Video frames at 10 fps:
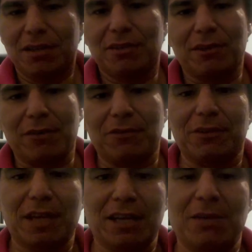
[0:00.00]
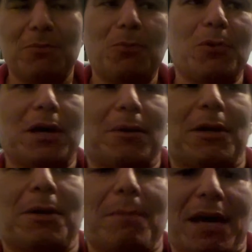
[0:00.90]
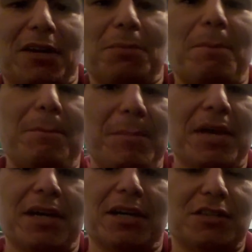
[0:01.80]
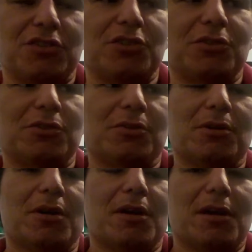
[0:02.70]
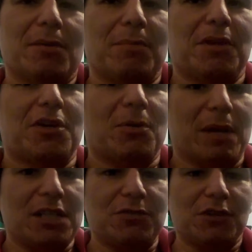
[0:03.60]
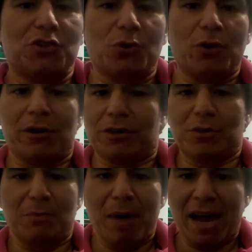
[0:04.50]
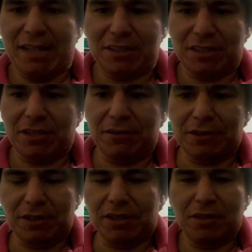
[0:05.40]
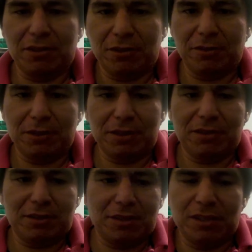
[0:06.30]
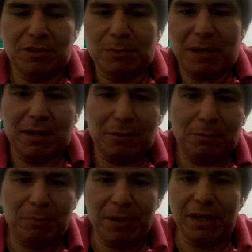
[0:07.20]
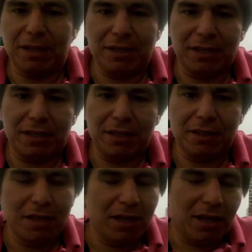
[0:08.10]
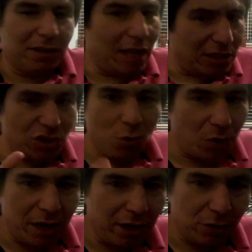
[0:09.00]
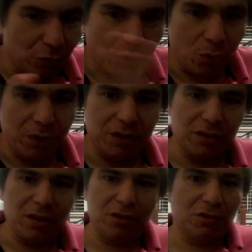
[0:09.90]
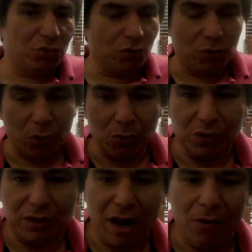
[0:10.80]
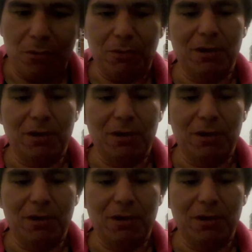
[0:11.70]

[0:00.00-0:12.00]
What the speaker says: after that he made it big into become Ace Ventura, the mask and everything. He just made it big, and that's okay to throw the towel.